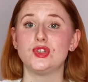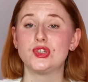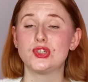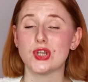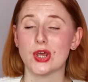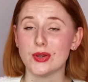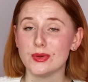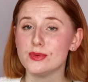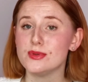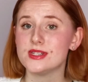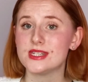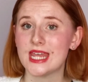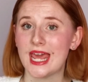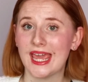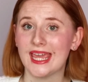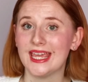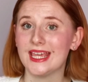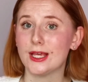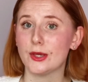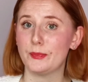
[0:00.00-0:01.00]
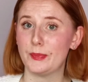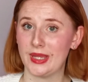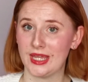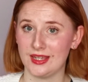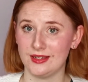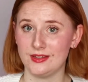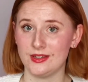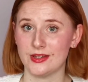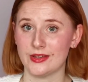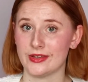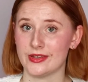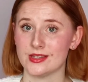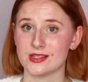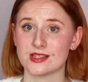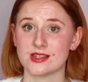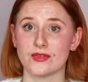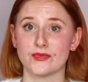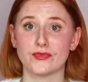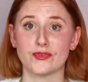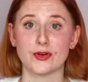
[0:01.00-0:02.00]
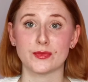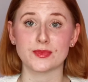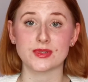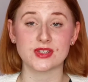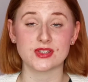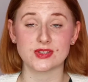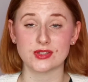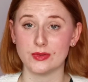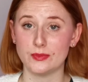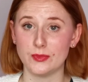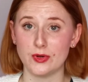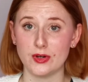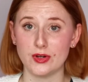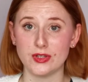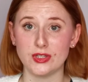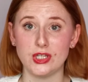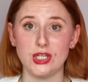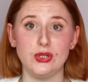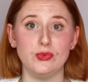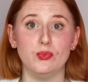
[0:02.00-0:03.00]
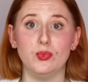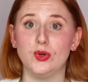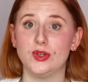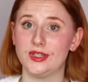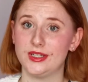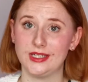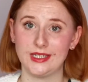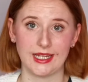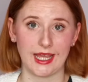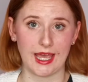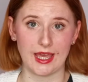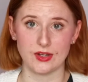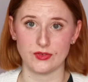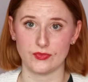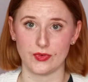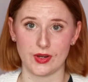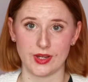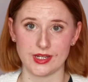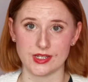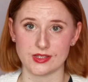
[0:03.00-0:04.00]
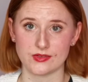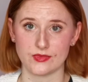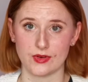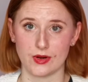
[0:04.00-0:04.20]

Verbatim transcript: Don't take opinions from someone you wouldn't get advice